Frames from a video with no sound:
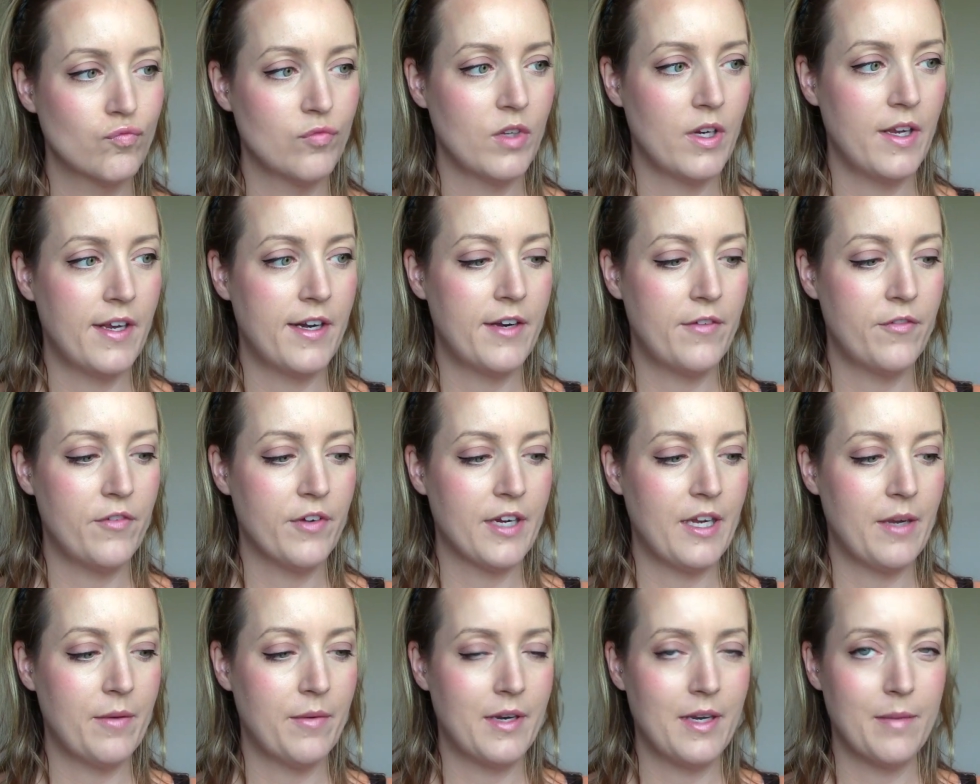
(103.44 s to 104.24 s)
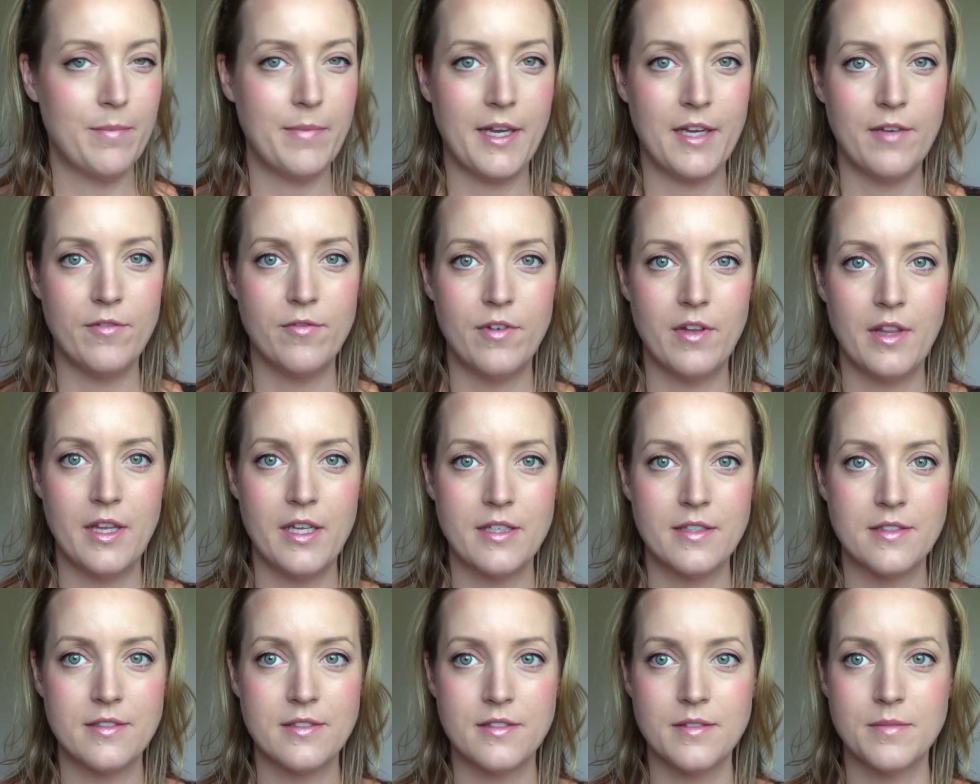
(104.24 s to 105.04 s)
And I forget what I paid for
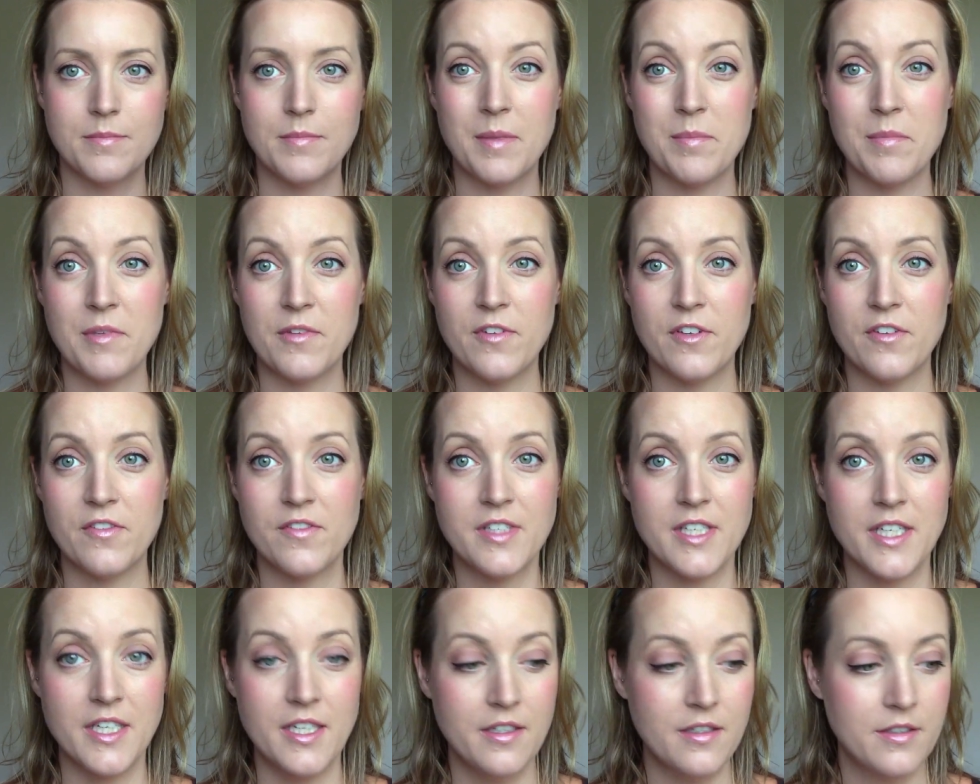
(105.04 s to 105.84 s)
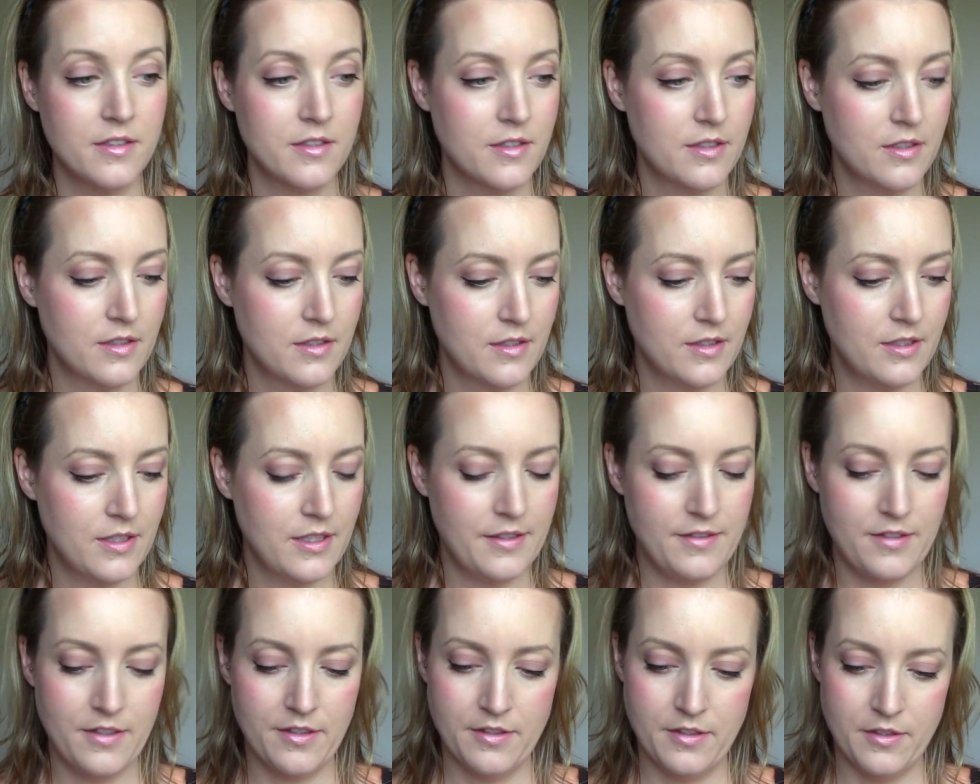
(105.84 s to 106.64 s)
this, maybe 15
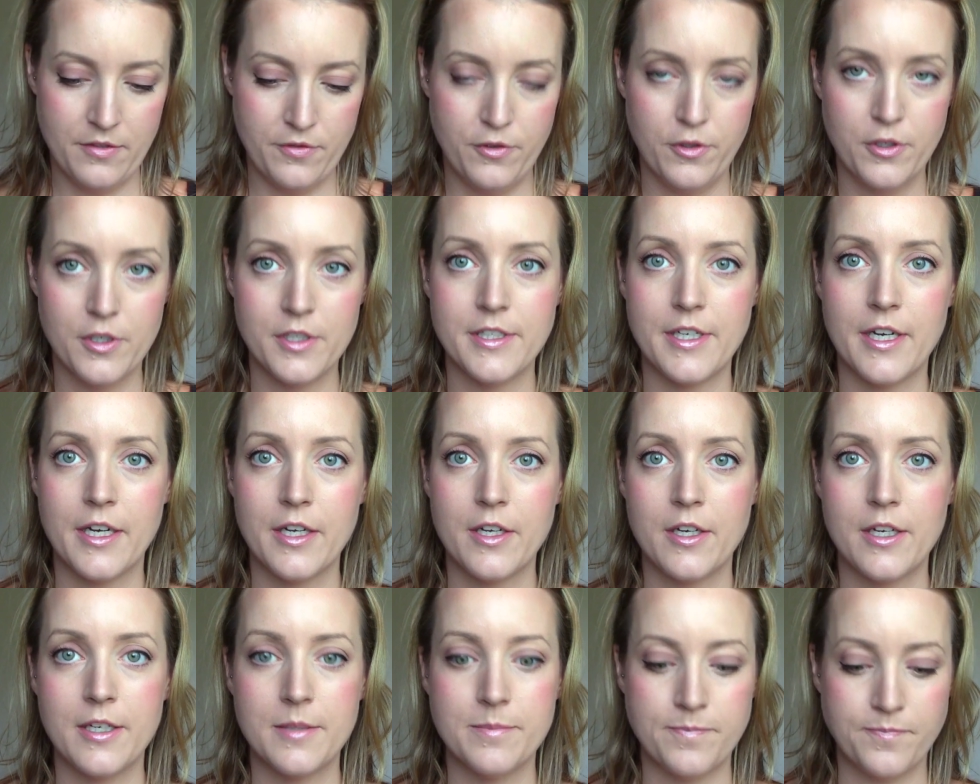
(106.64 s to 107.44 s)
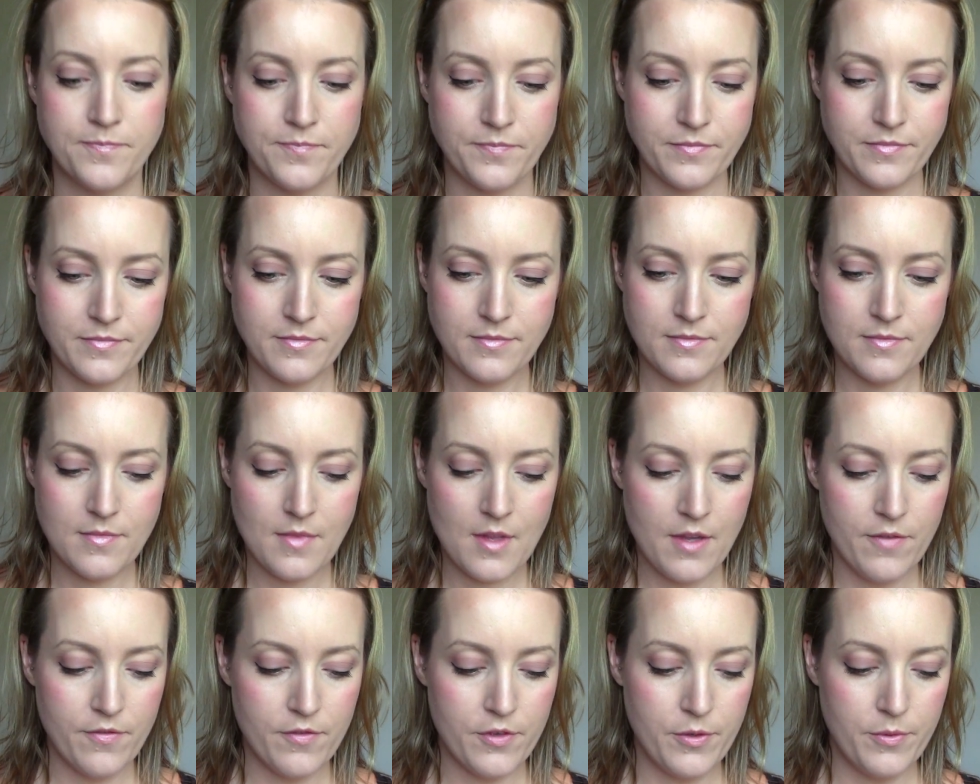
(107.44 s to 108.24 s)
It's on Sephora.com
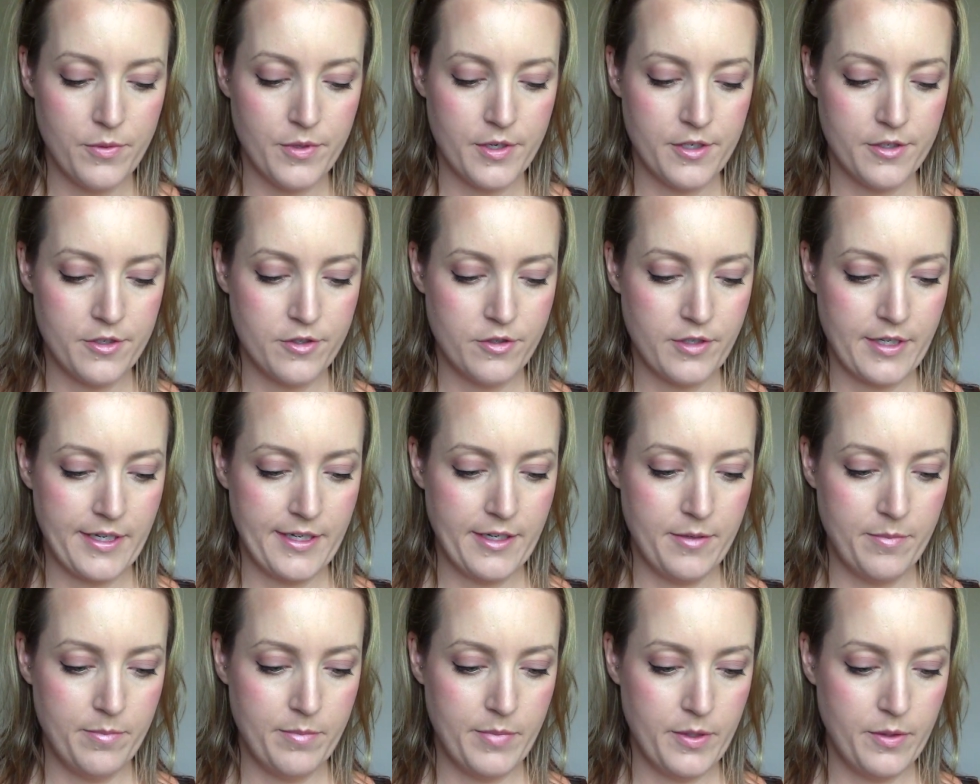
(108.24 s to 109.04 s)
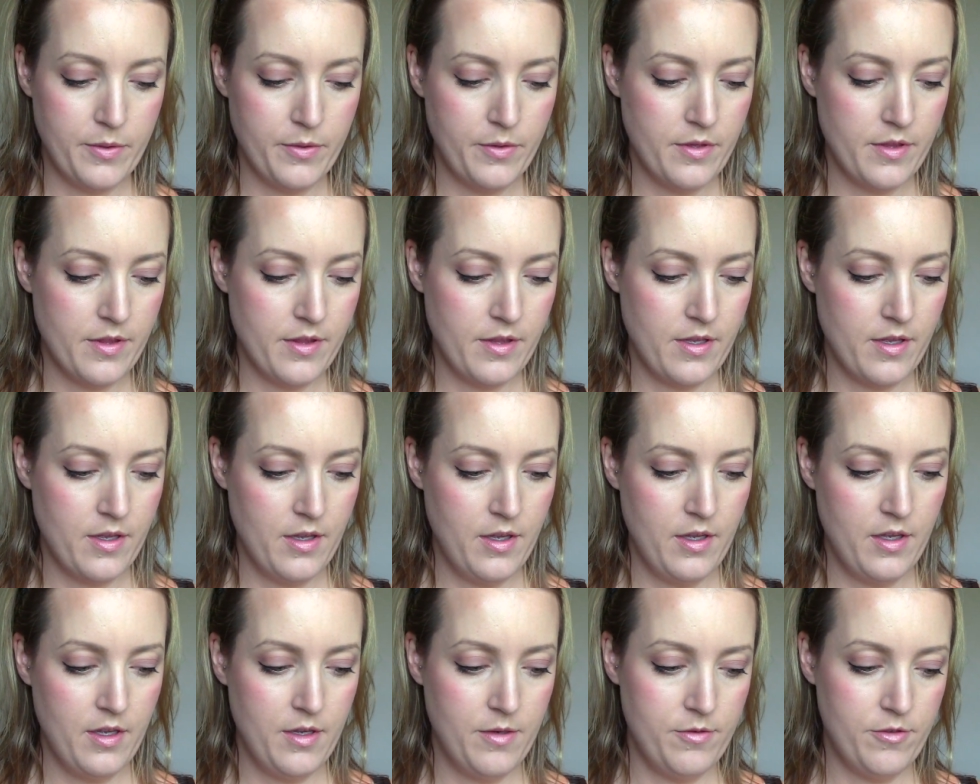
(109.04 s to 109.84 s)
if you want to try out both.
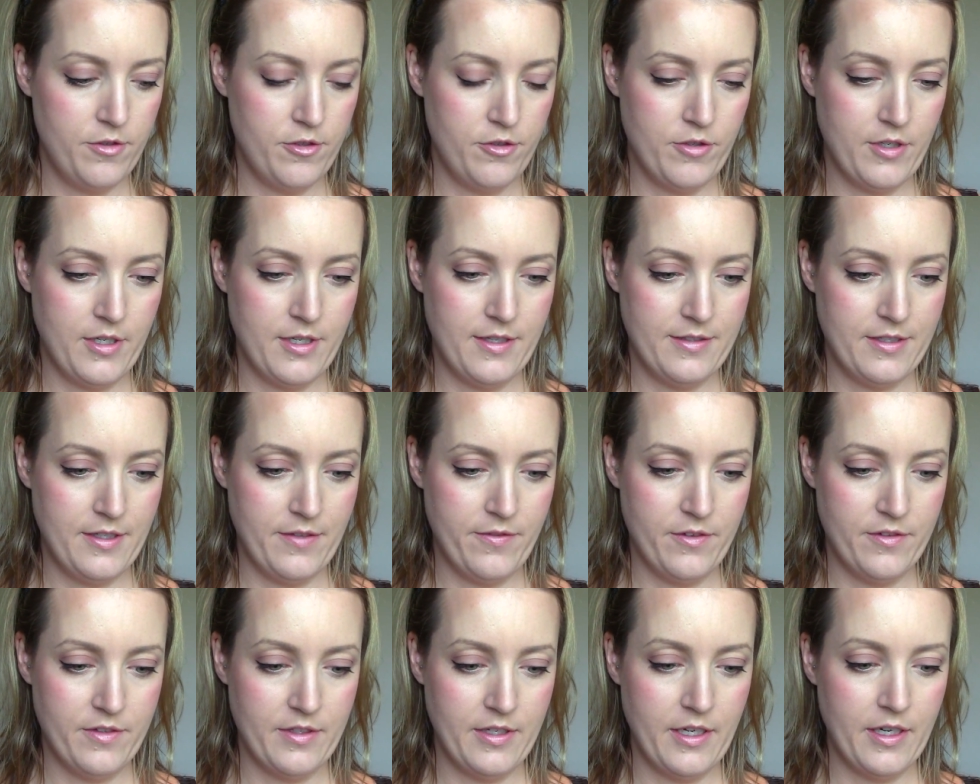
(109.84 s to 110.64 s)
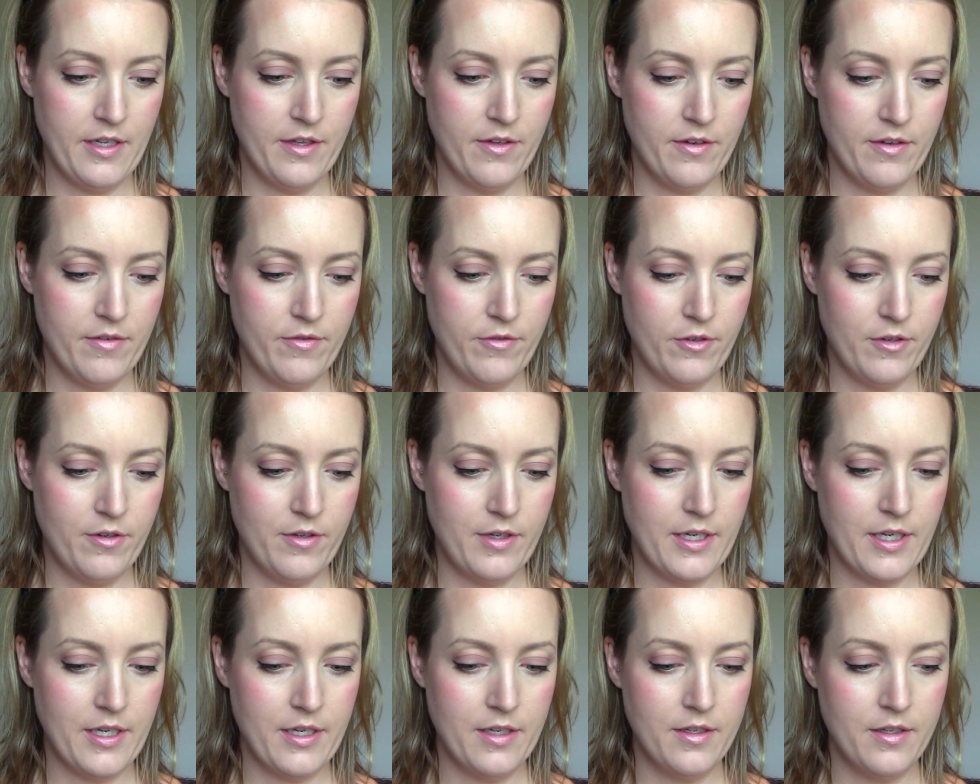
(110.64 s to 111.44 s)
I'm just trying to see if there's any other info
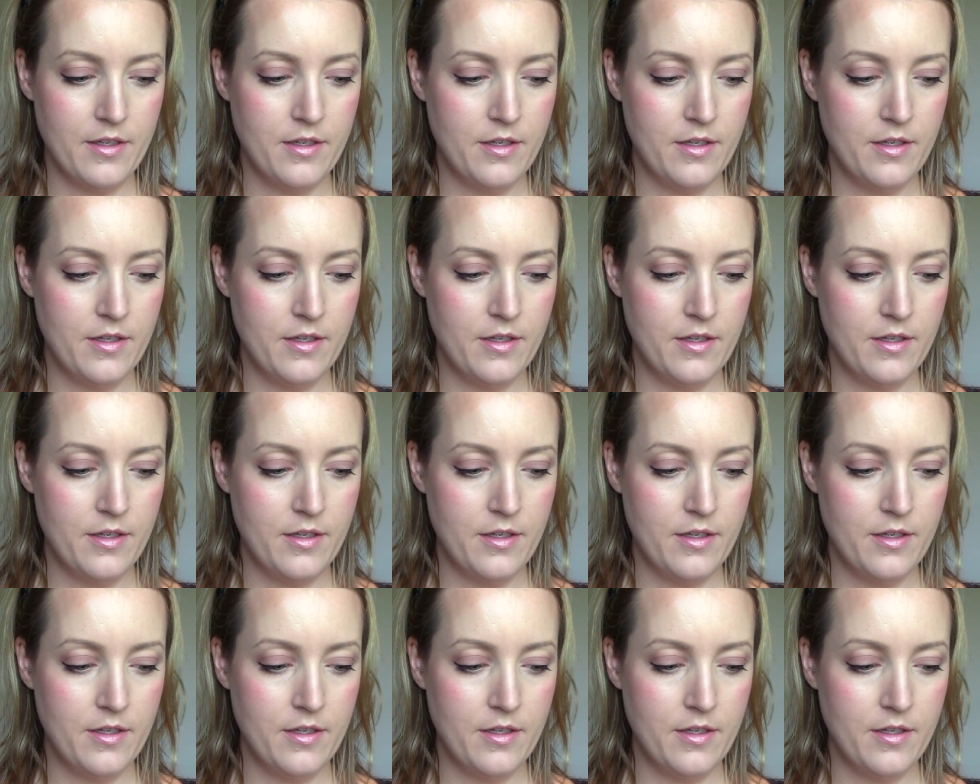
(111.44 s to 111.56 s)
on it.